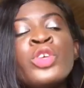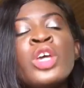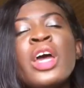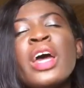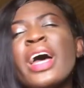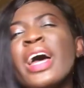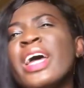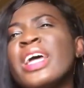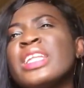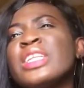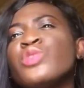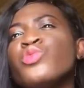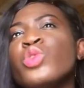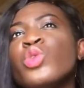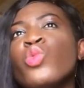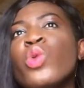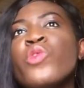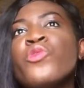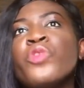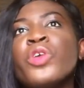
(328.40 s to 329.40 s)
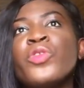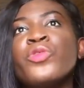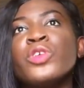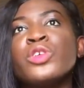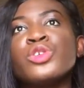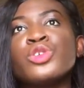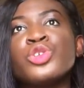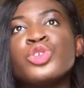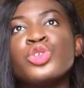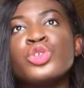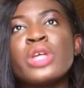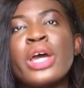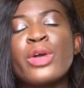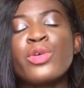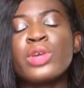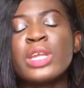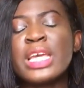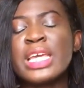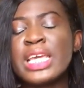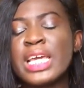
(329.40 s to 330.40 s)
And we went for a photo shoot. I
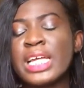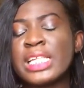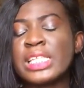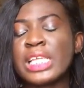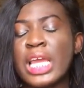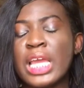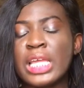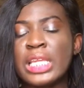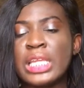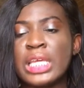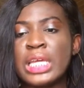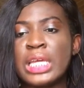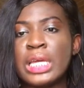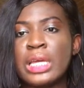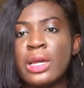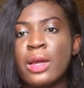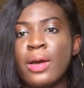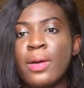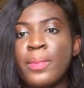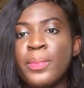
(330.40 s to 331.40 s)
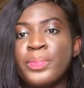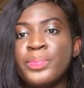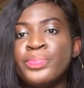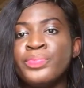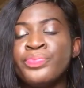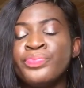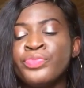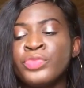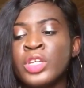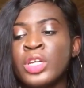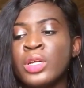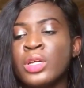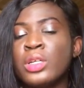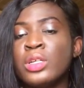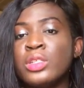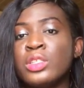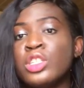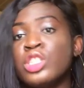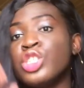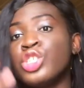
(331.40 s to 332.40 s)
couldn't get any
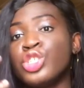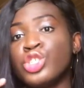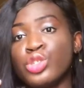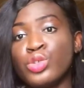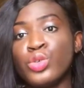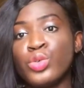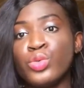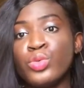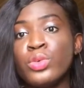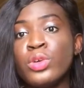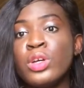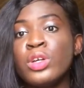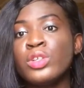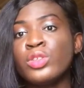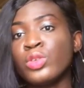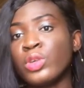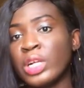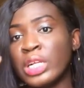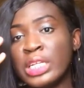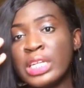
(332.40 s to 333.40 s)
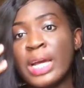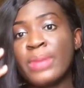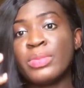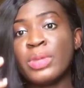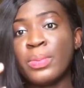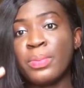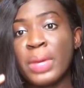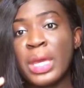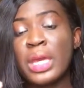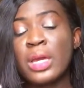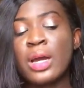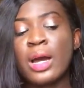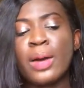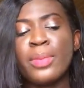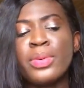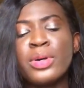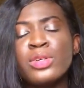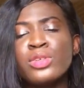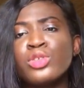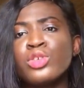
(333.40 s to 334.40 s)
tissue to clean up the
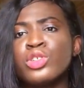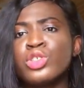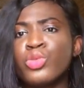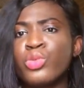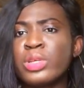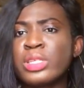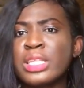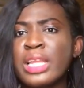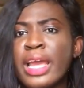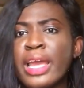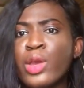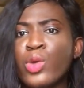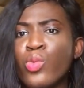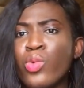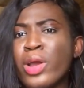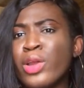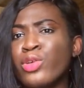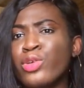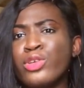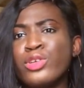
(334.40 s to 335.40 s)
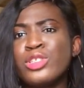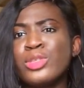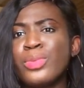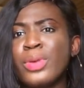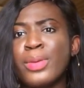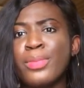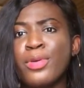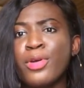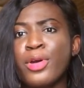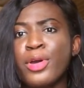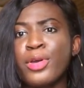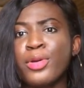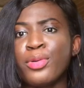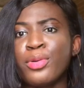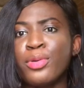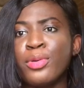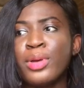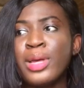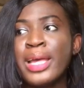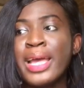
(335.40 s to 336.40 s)
makeup. So she was like, why not use baby
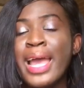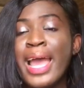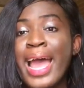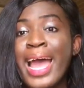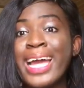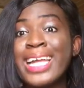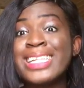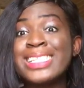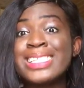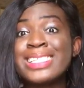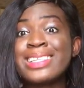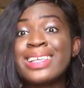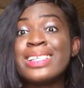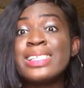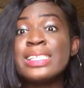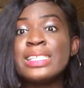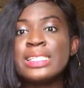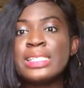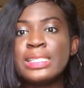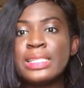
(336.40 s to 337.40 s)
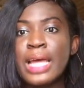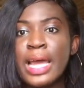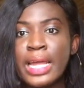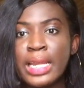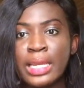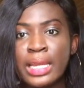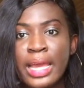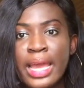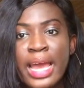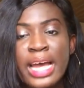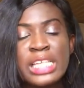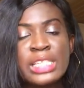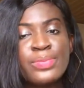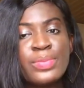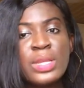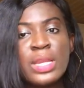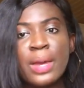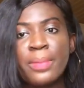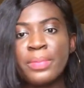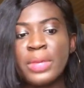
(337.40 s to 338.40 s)
oil? And since then, it has
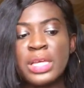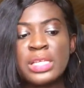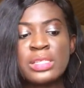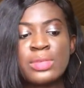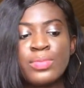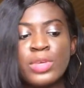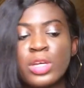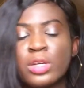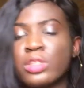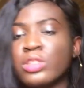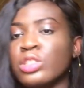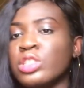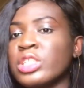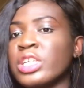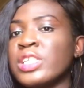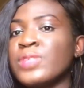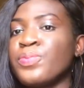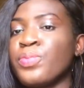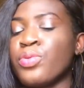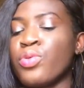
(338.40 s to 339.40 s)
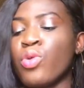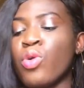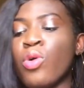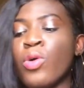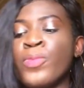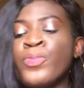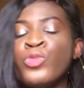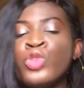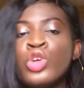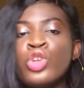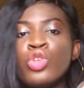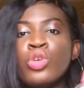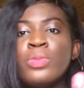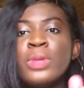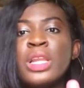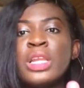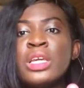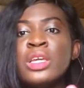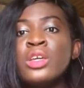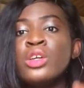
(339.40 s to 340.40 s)
been amazing because you just pour.
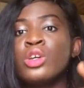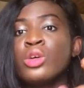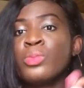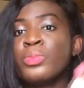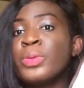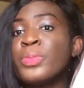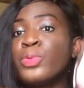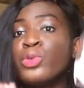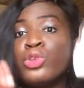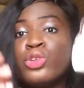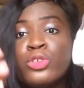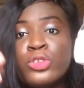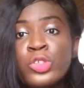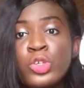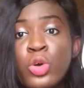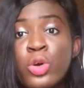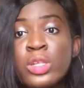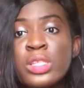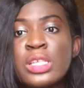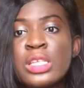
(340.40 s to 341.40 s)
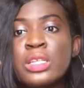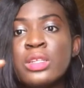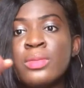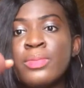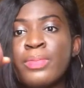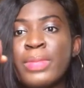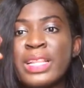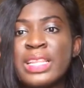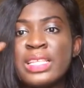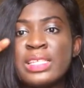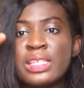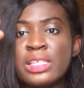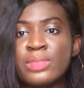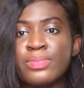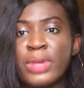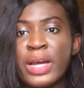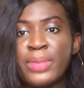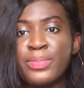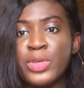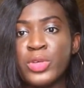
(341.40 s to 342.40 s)
Normally, people use cotton, but this is
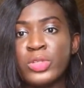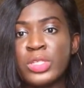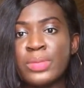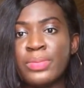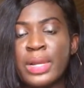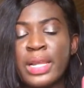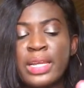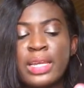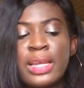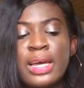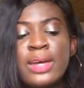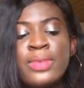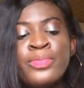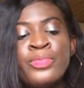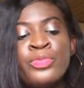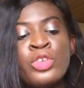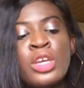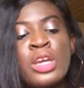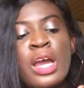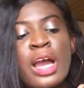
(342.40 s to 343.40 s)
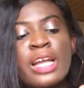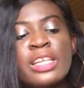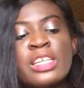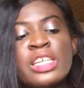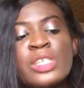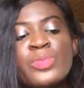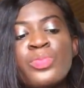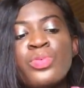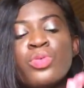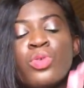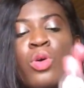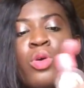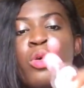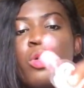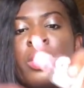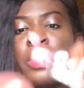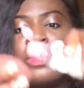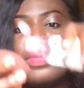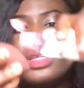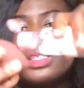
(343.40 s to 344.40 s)
my beauty blender. I just
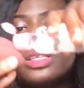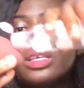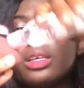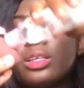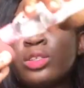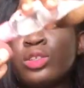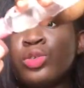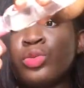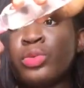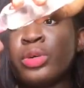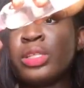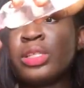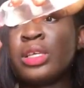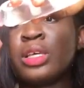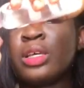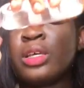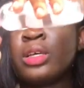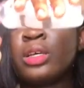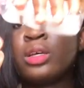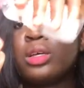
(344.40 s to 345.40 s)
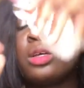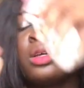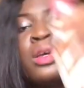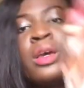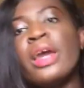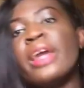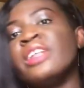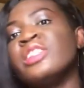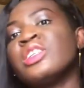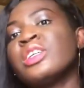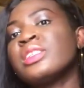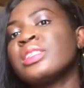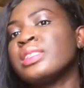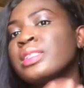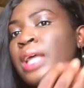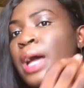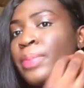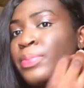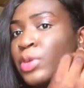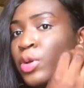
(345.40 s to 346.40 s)
pour a bit into it and you just
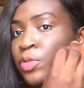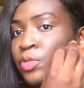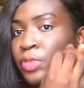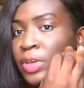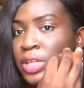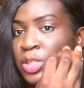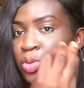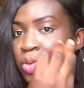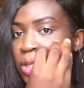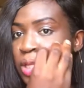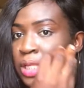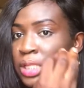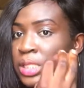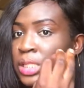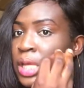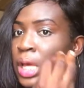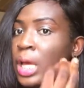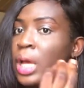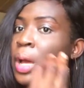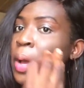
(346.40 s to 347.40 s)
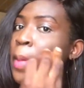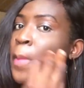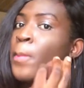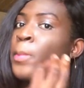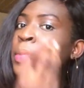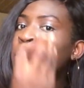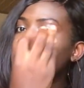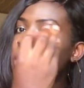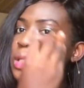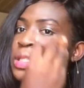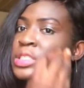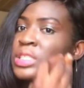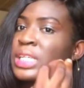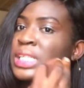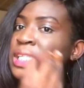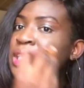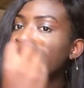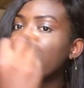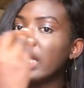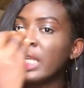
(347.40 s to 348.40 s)
dab your face with it. You
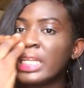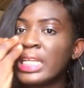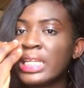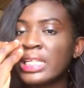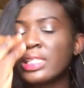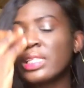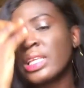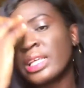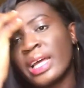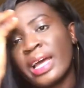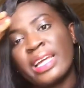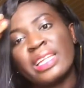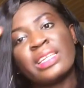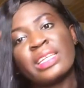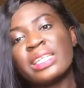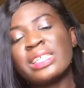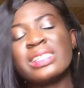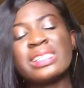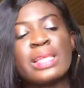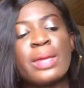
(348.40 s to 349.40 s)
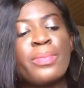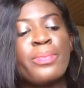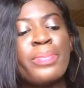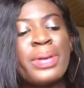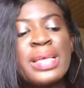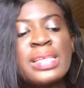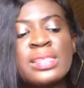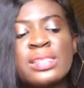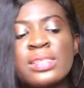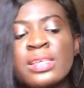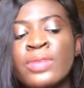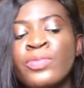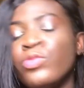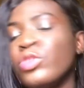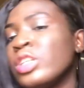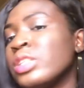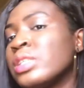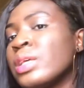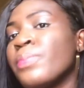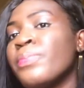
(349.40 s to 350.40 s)
just clean it, and it's the
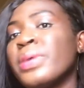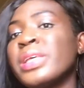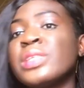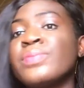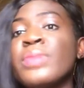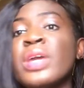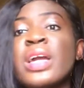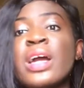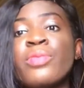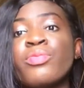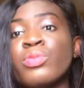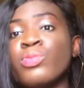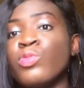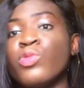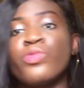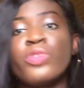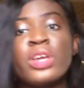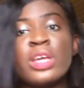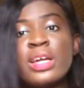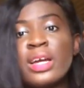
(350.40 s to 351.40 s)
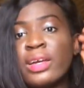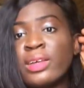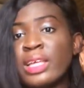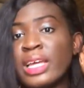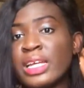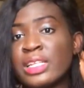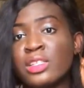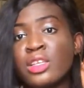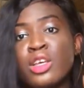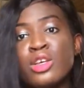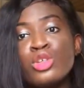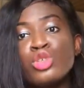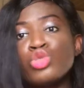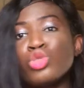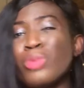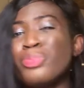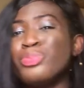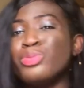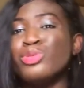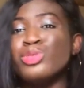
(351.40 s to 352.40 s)
best makeup remover you can get.
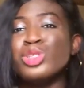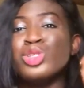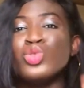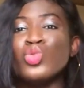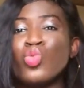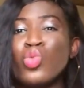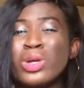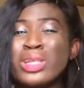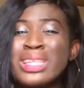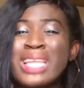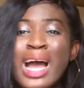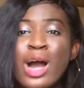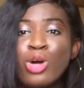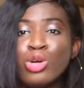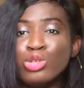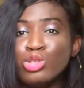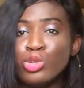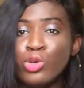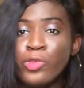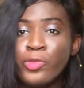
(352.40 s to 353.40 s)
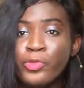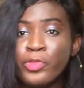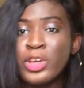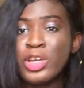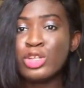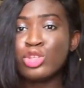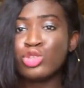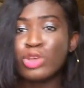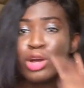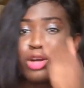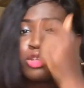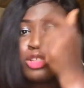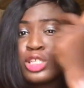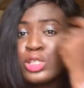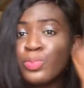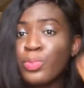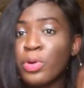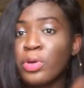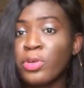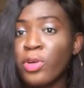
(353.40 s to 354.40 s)
Stop using water on your face. You're going to
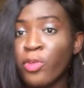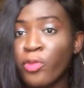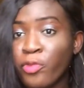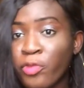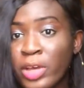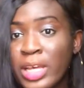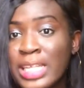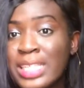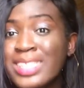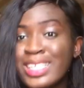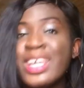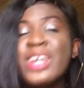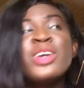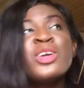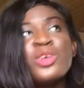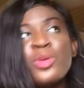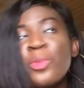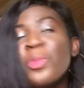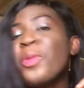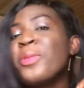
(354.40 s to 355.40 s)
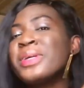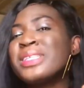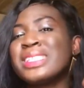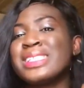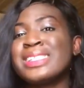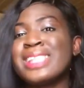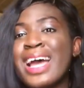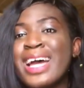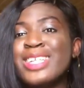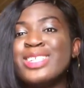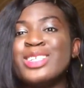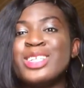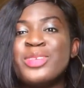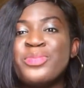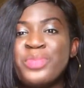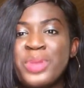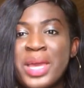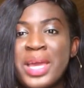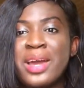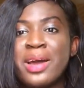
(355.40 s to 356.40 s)
spoil your face. The moment you start doing
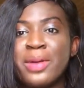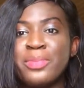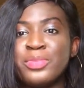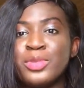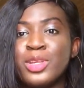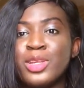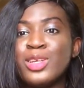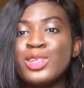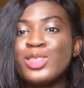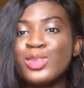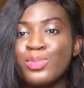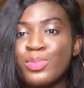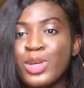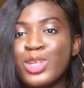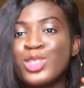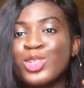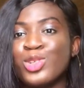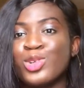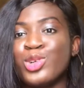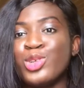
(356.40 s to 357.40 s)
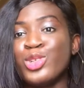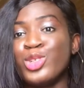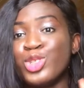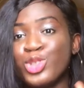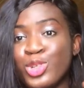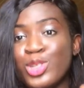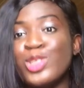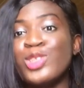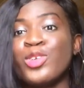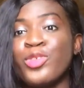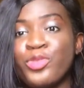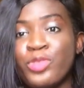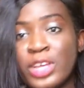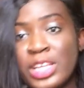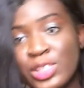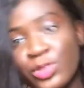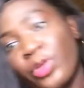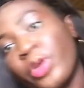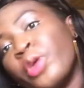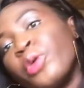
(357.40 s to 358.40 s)
makeup, you need to make sure you treat your
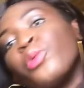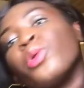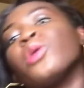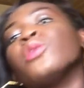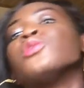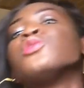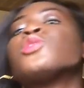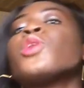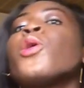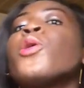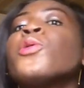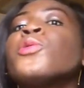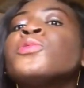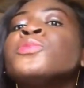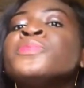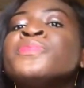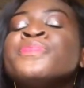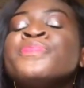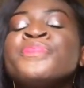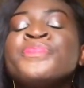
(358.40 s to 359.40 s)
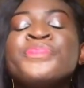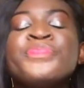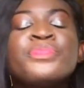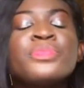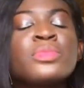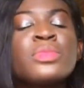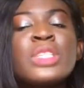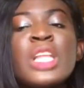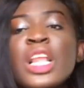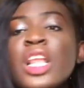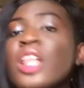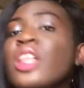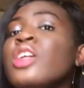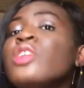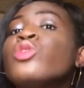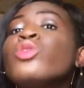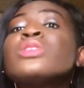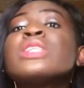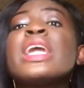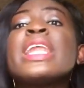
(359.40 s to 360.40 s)
face very well. So
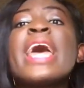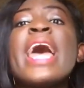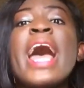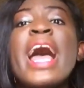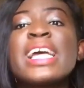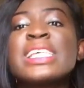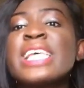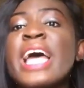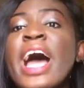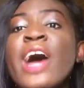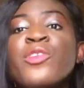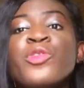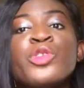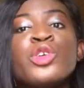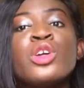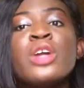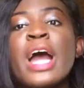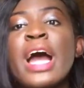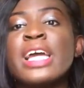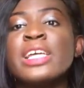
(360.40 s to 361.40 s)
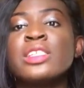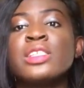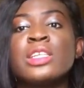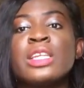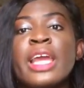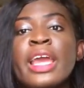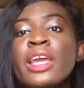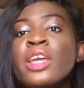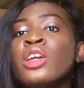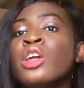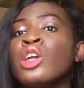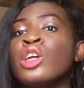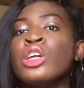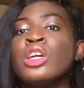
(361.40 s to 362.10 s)
those are the hacks I have for you guys today.